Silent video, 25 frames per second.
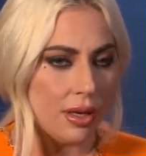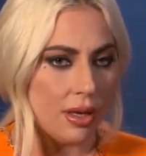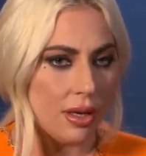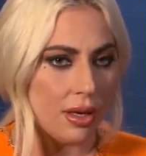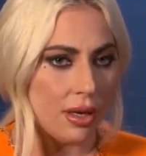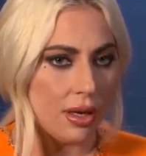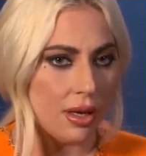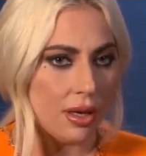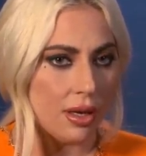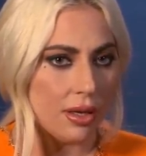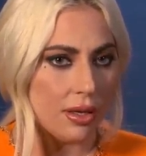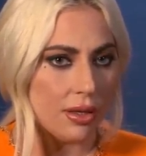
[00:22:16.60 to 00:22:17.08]

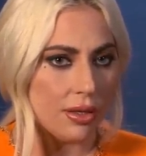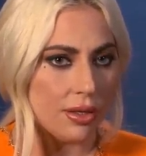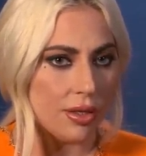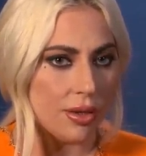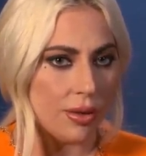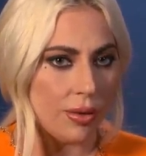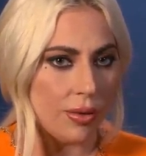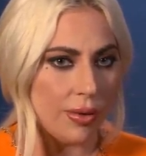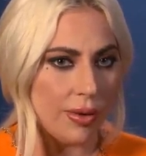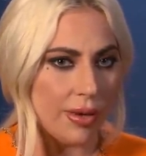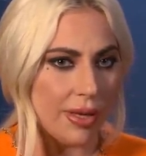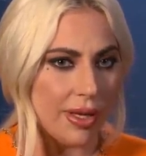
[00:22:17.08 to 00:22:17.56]
uh,
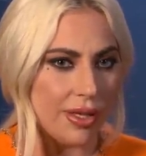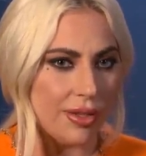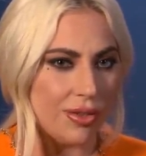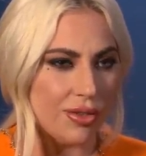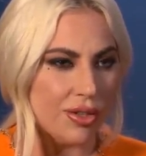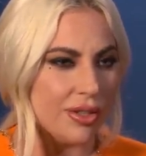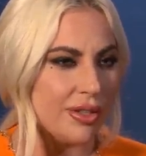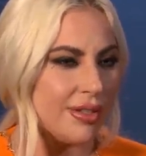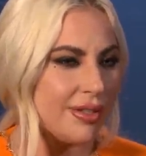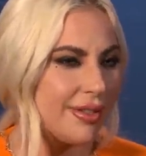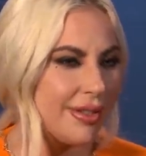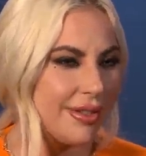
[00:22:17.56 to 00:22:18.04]
so it
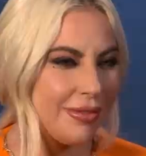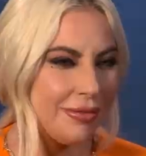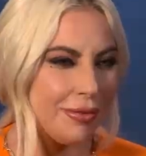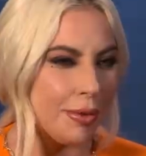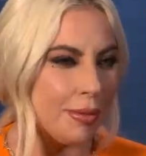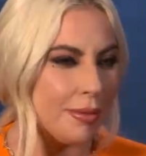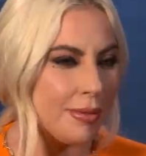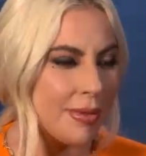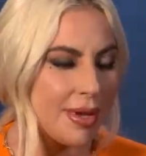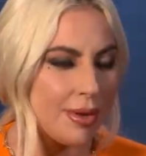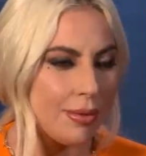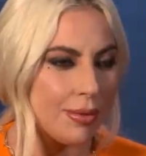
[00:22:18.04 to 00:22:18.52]
just, for
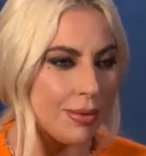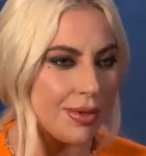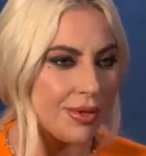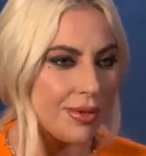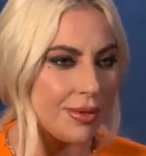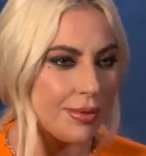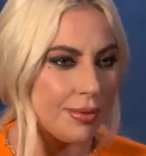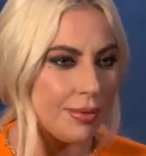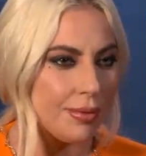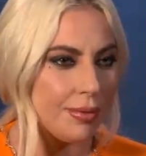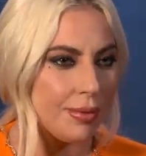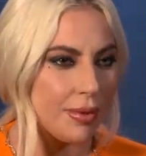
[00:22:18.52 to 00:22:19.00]
me,
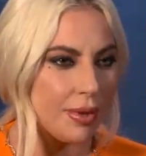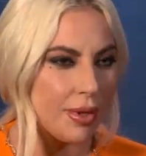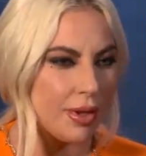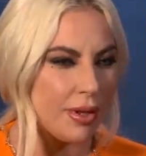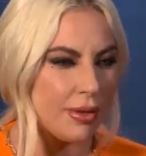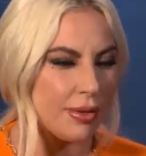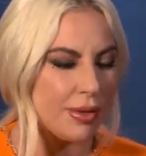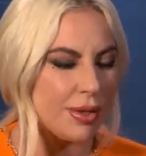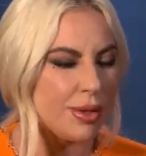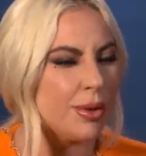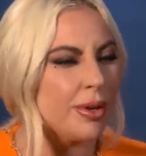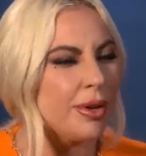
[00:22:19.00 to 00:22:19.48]
was
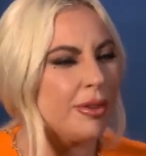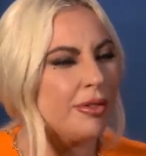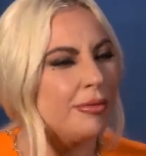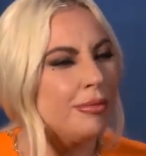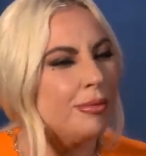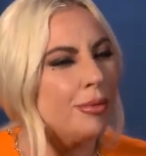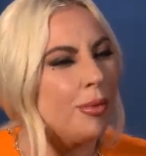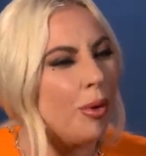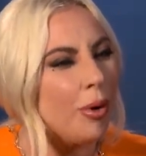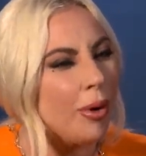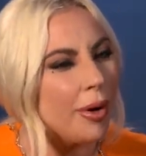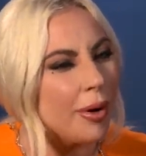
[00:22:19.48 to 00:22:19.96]
sort of
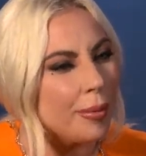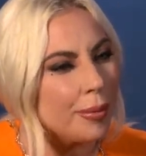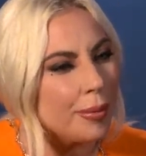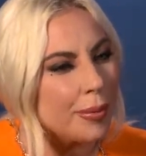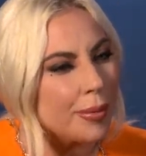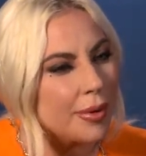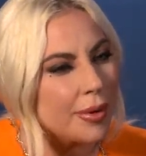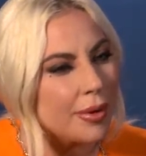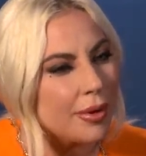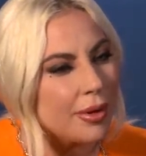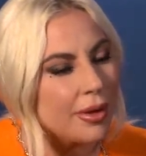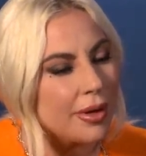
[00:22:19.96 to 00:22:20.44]
more,
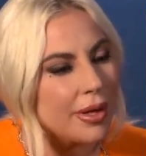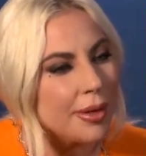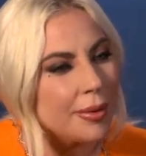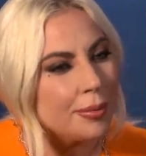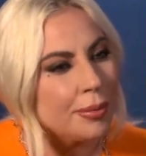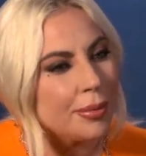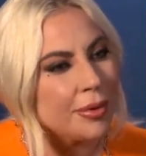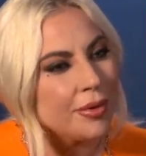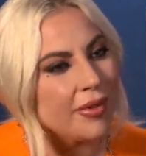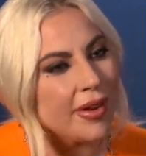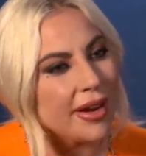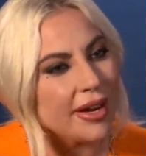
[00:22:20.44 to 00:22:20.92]
it
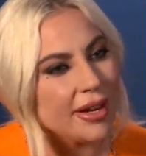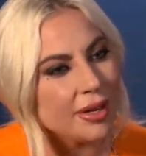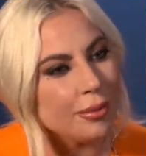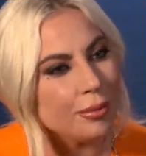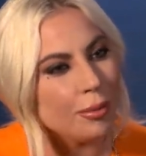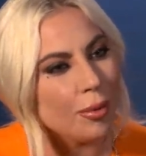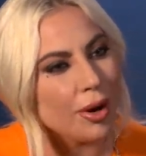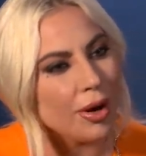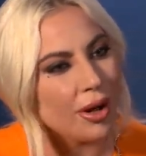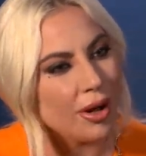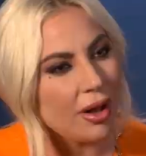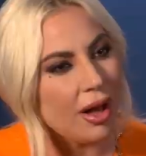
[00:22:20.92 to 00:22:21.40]
provided
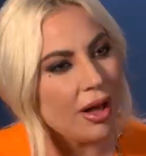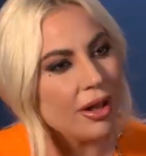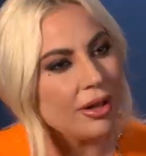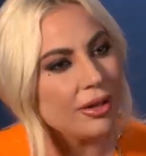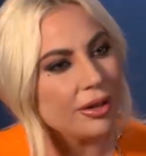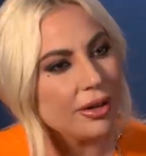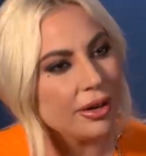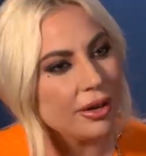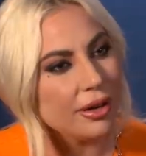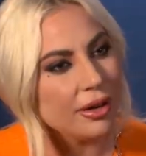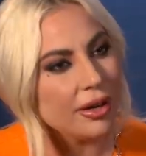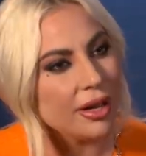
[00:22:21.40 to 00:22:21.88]
more
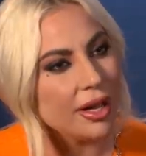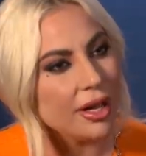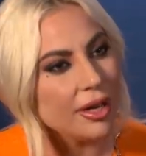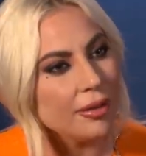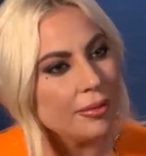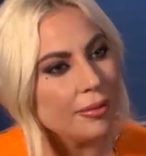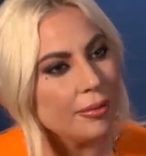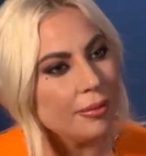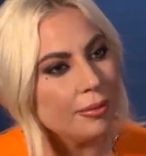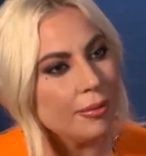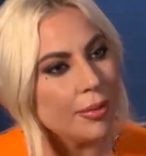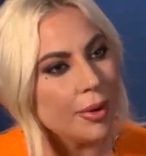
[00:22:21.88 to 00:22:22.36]
color
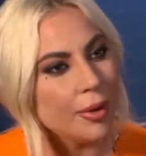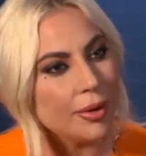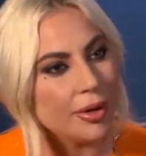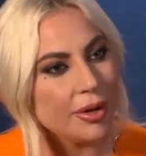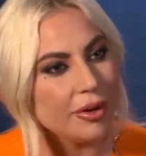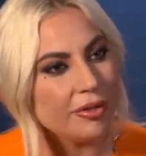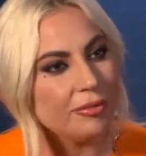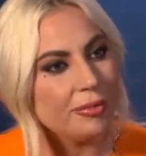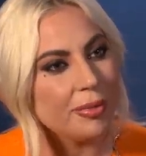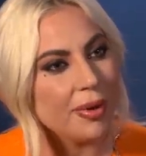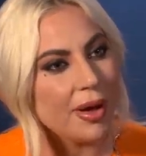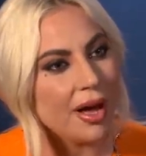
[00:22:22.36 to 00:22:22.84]
and
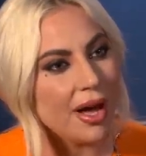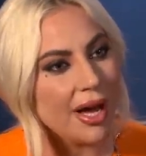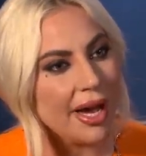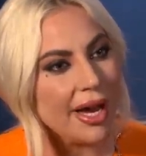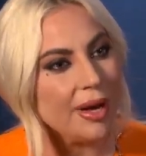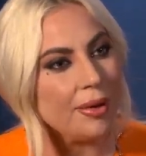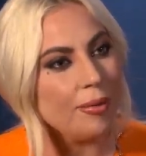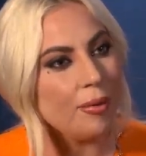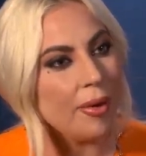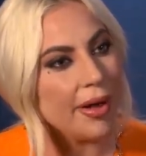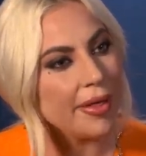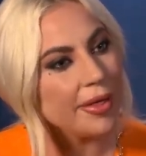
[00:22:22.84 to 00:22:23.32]
motive
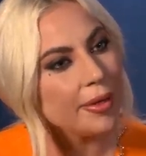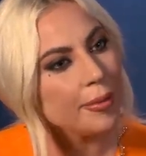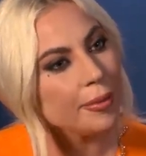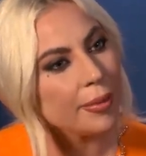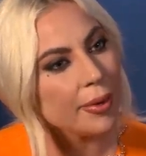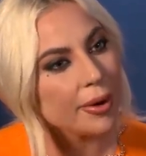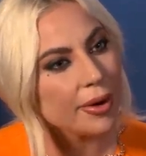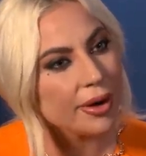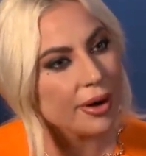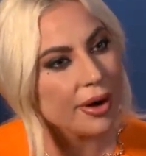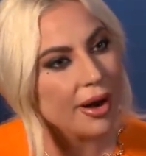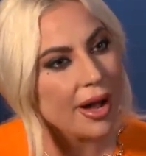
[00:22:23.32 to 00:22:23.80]
behind why the
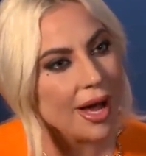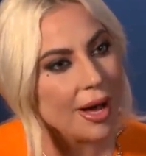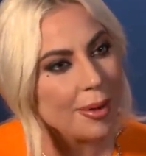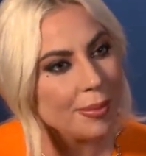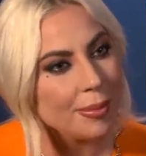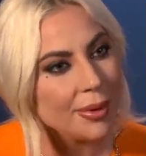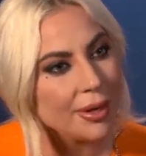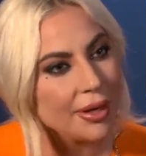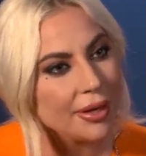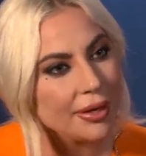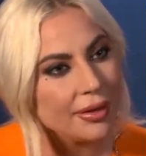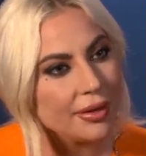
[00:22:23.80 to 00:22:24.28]
murder
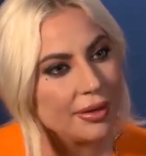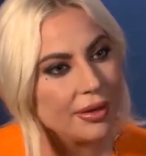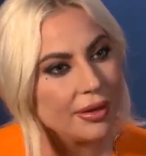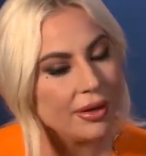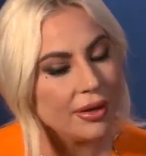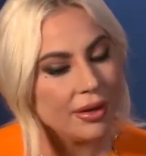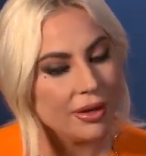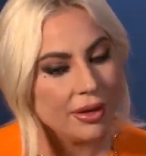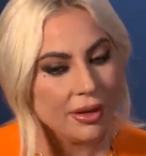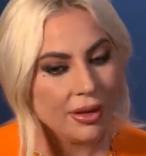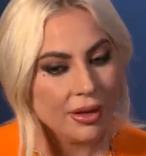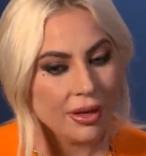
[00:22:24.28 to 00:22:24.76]
happened.
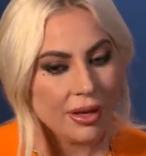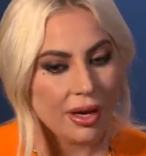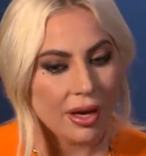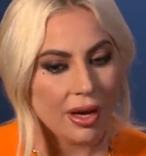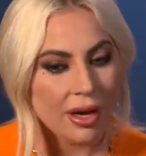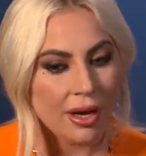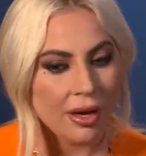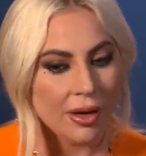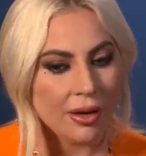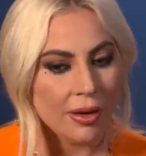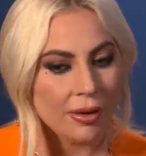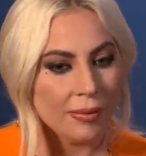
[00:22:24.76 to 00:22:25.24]

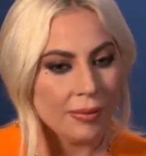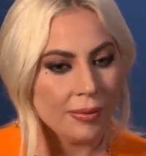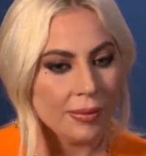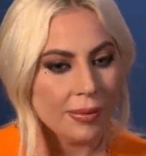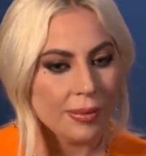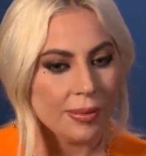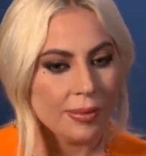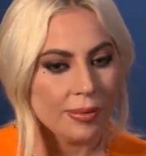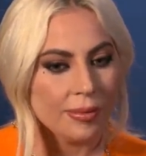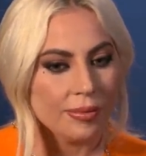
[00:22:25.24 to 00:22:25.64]
Um,